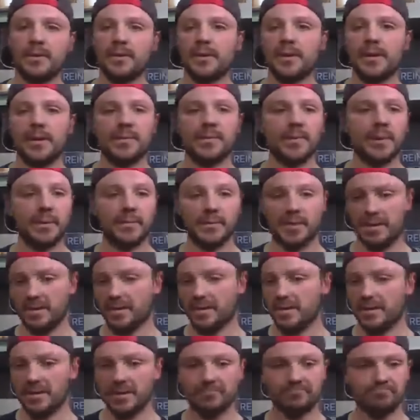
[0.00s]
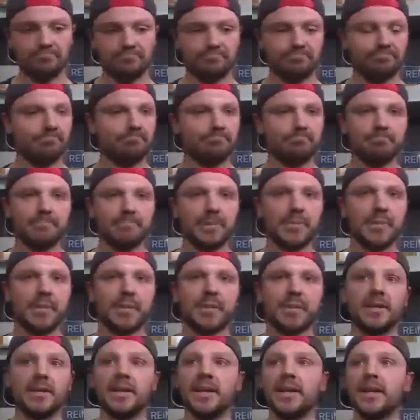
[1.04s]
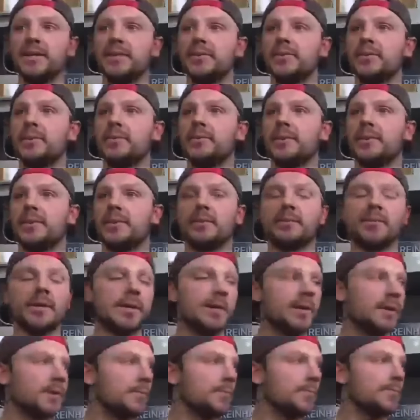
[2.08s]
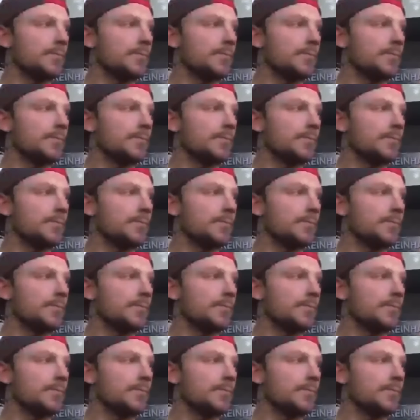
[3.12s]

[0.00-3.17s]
I'm not going to get into it with you right now.